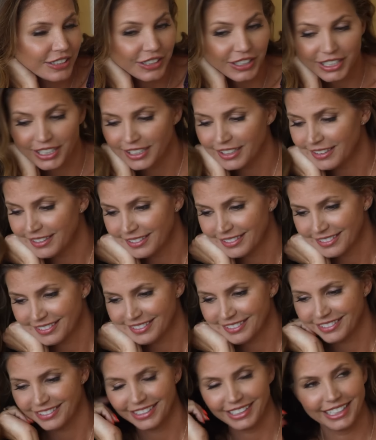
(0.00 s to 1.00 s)
Good.
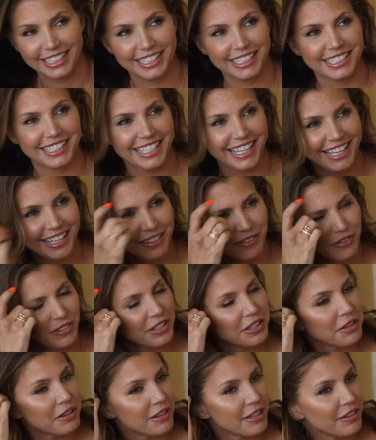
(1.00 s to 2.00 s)
Good. And content
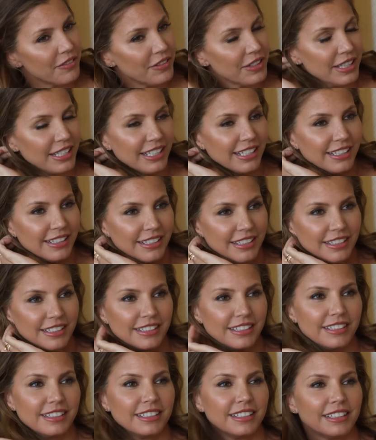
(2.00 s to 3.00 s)
with Good. everything.
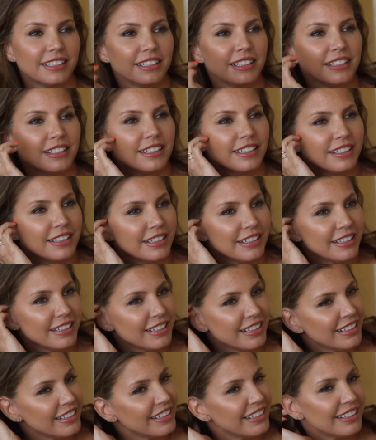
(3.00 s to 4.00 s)
There were so
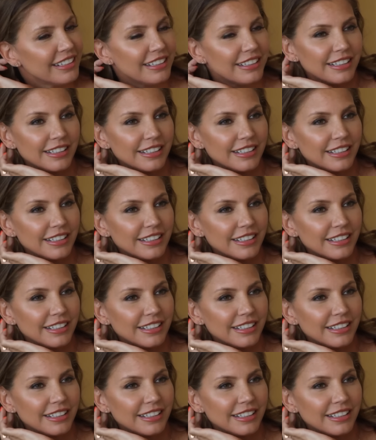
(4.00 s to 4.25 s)
many little